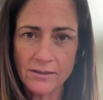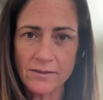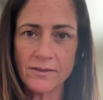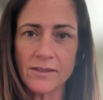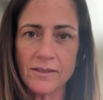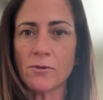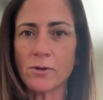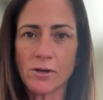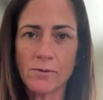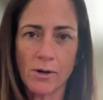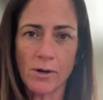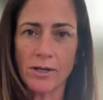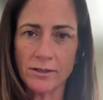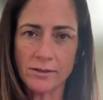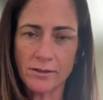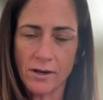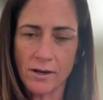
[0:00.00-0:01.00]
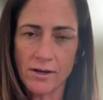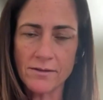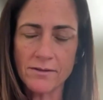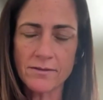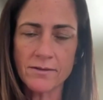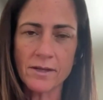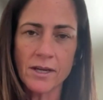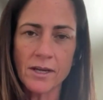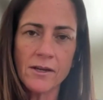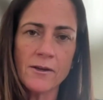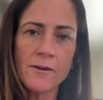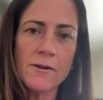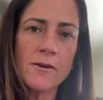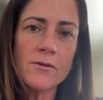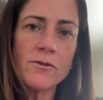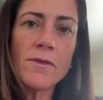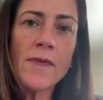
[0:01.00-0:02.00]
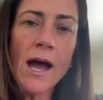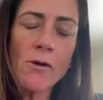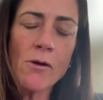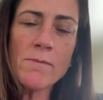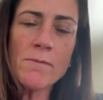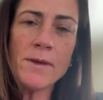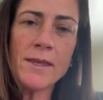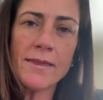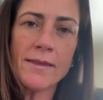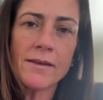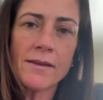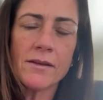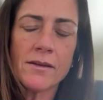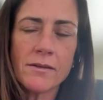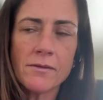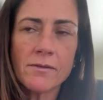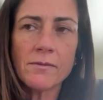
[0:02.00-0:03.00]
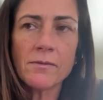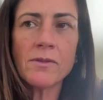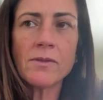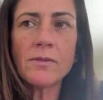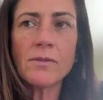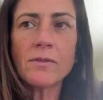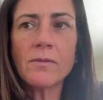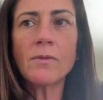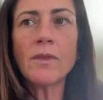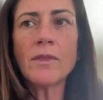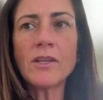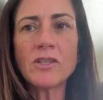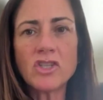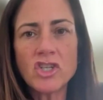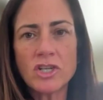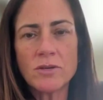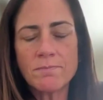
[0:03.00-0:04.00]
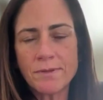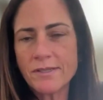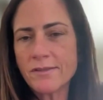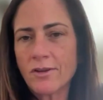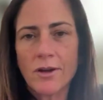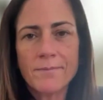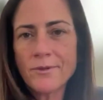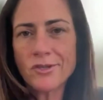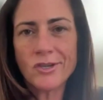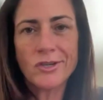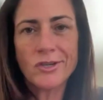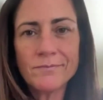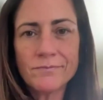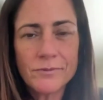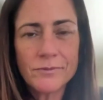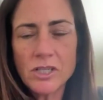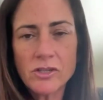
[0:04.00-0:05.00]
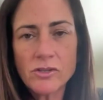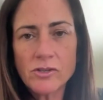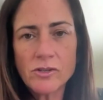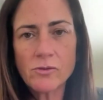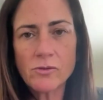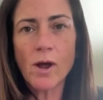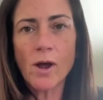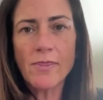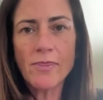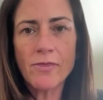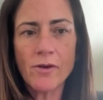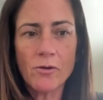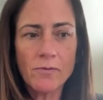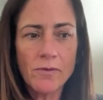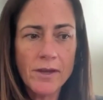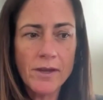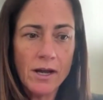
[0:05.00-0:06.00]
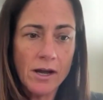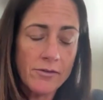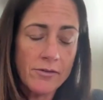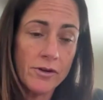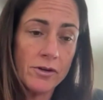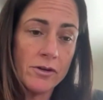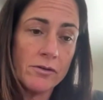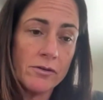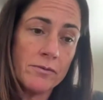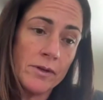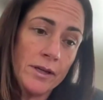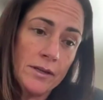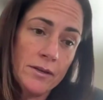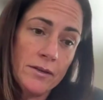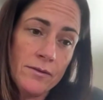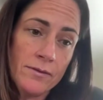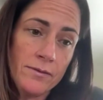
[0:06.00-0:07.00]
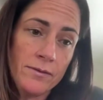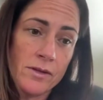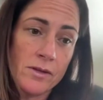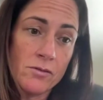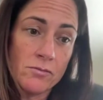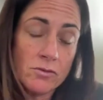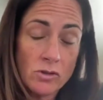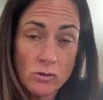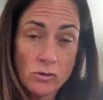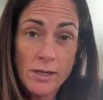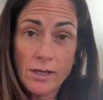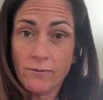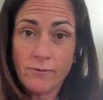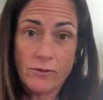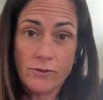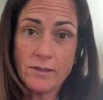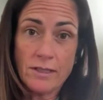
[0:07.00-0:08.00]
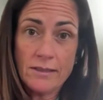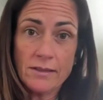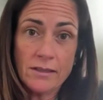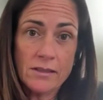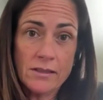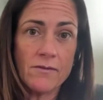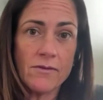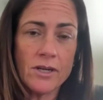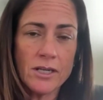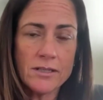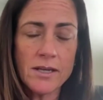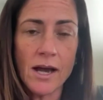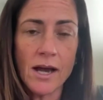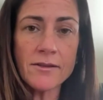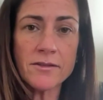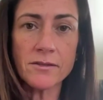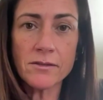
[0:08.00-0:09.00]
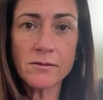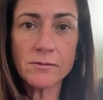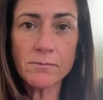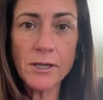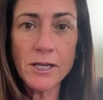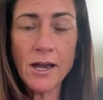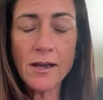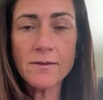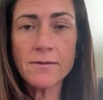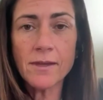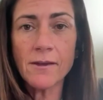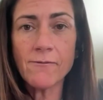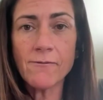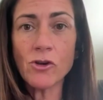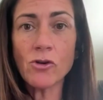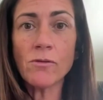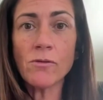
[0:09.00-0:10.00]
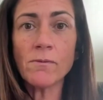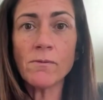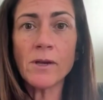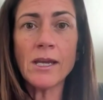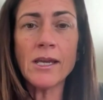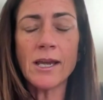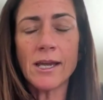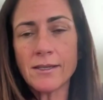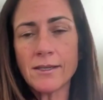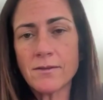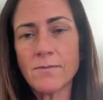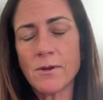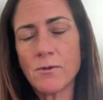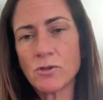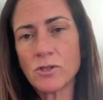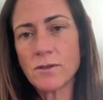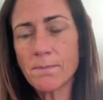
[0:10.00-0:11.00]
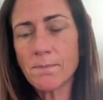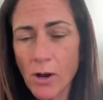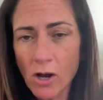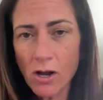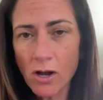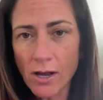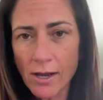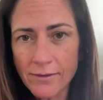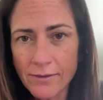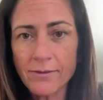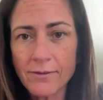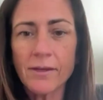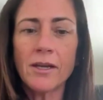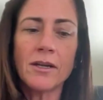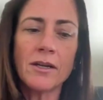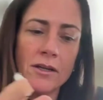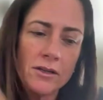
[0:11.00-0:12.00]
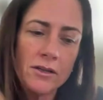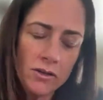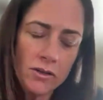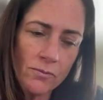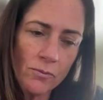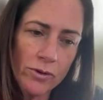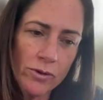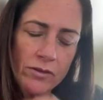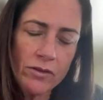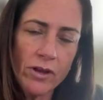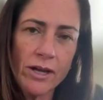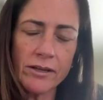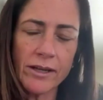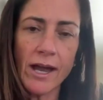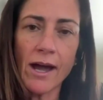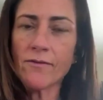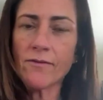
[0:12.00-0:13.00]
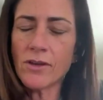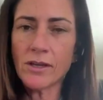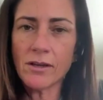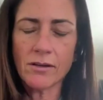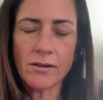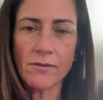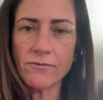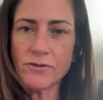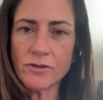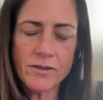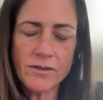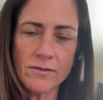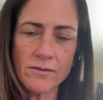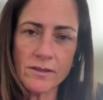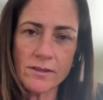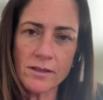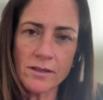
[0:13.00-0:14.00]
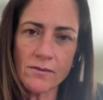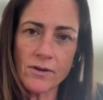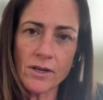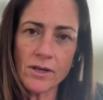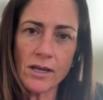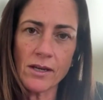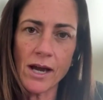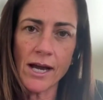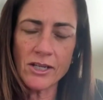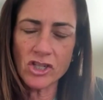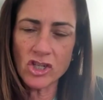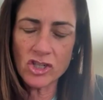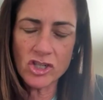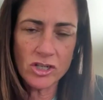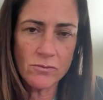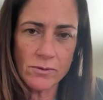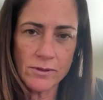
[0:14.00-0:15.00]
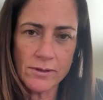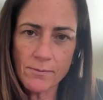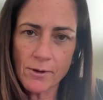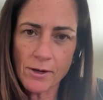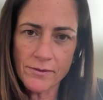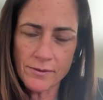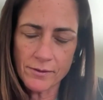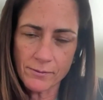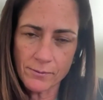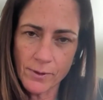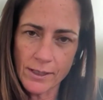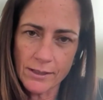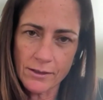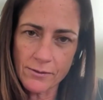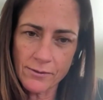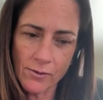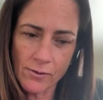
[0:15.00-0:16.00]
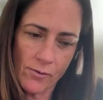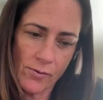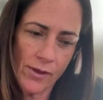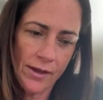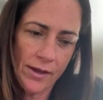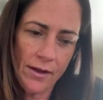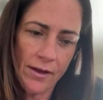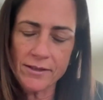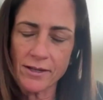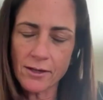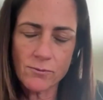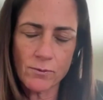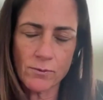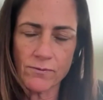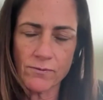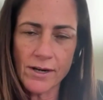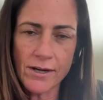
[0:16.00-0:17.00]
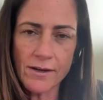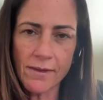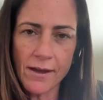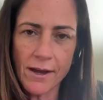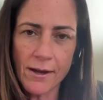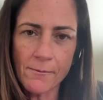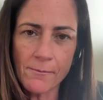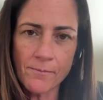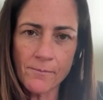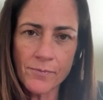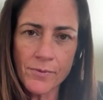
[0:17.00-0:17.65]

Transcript: and see what your body does. So that would be the cheapest option to run through. The other is doing a food sensitivity test, because if you're getting a histamine response, you're more than likely having a food sensitivity IgG response as well. So a test would find that.